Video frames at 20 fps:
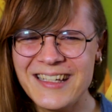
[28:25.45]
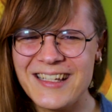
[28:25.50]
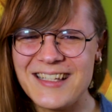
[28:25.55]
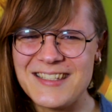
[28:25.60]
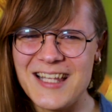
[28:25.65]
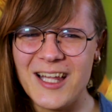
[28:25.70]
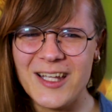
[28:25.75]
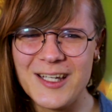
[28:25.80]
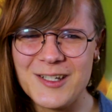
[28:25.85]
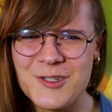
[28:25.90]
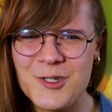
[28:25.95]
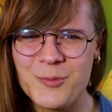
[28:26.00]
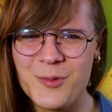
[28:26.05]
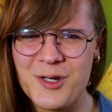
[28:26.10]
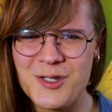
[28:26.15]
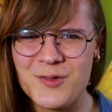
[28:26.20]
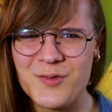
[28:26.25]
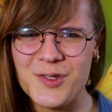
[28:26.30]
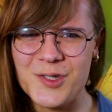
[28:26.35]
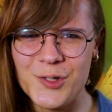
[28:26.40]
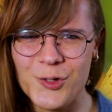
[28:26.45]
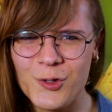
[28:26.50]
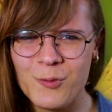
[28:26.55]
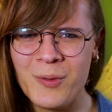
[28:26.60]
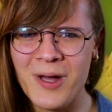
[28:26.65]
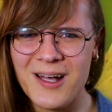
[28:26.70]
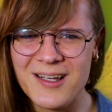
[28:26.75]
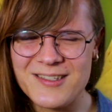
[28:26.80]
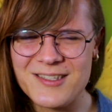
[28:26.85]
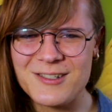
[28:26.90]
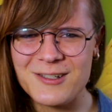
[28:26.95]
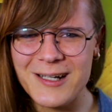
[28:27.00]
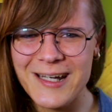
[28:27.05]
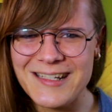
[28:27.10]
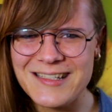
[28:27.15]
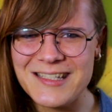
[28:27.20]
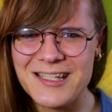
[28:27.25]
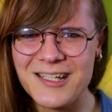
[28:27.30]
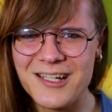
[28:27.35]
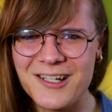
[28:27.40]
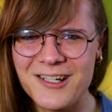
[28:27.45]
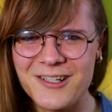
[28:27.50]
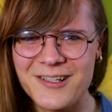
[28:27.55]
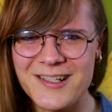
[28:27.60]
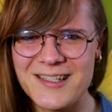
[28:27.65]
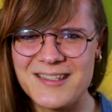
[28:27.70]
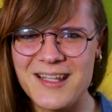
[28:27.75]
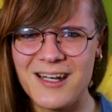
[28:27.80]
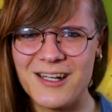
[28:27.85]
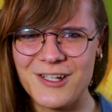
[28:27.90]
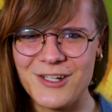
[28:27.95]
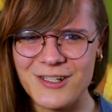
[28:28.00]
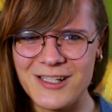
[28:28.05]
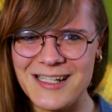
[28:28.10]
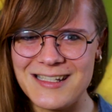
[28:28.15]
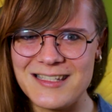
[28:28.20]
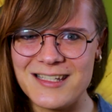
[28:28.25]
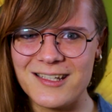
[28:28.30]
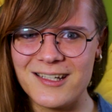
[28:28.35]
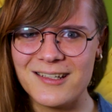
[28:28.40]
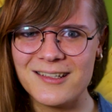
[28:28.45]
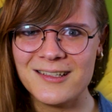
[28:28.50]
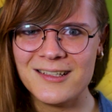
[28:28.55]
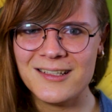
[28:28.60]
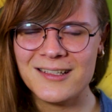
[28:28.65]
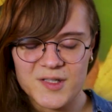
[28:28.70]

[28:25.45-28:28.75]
Is that like too much of a youth pastor idea or is that a good idea?